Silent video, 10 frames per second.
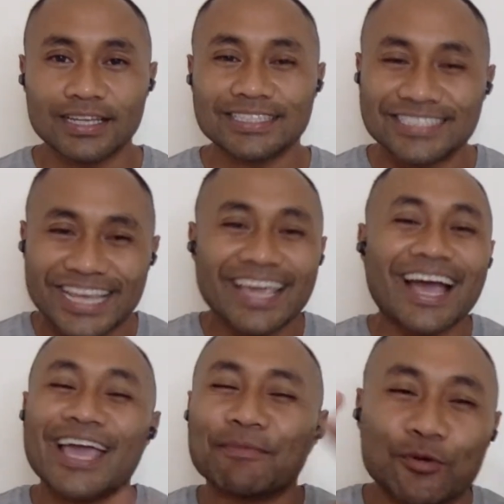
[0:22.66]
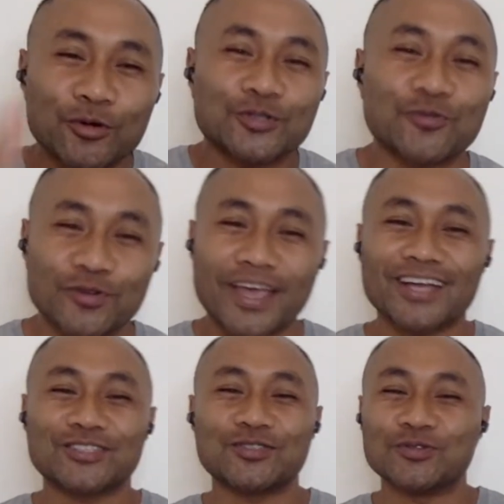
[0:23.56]
Today, I am going to
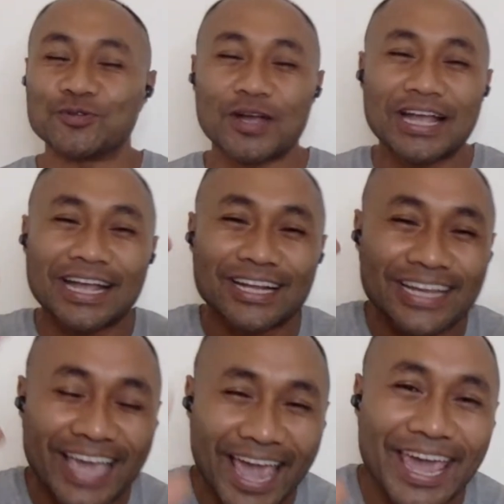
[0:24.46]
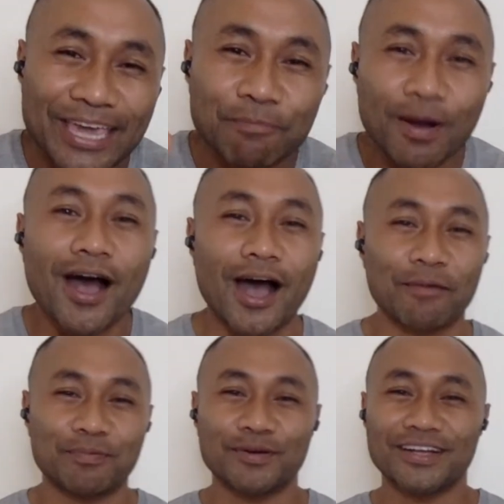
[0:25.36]
react to
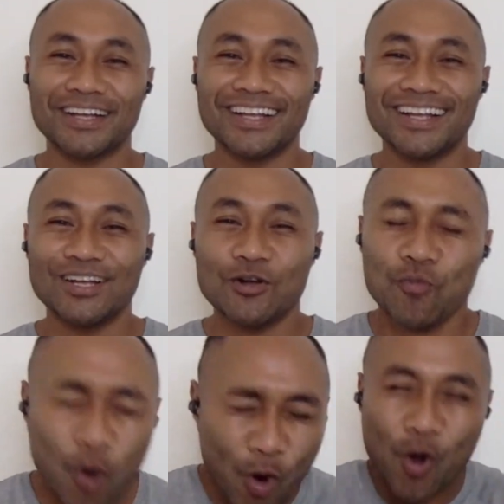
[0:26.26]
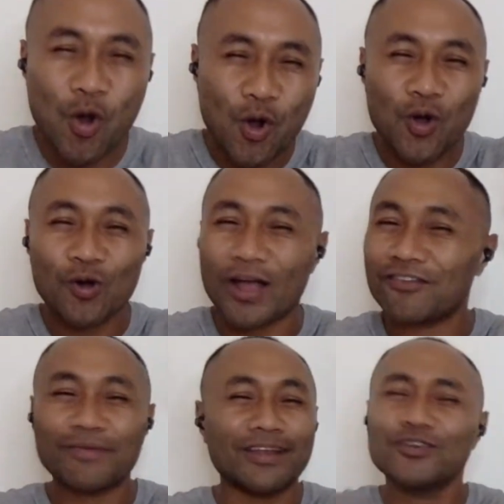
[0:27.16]
K-pop. Ooh,
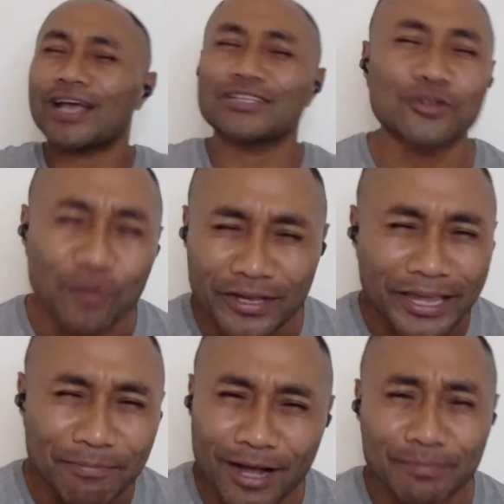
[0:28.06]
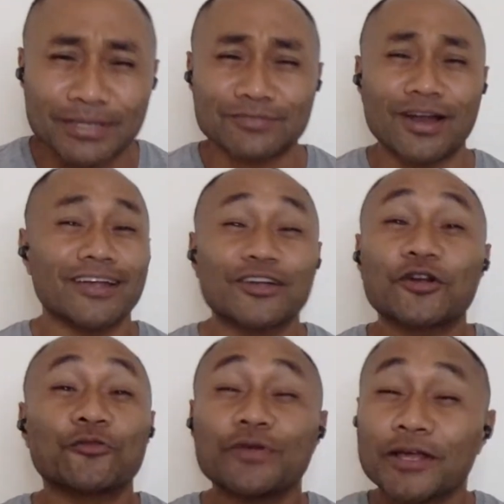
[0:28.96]
everybody, you guys know what K-pop is, right?
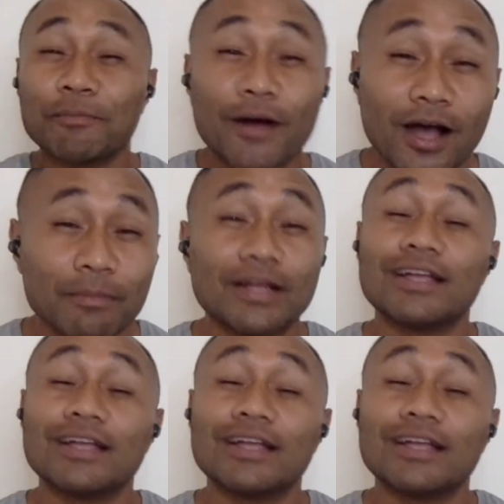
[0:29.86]
Korean pop.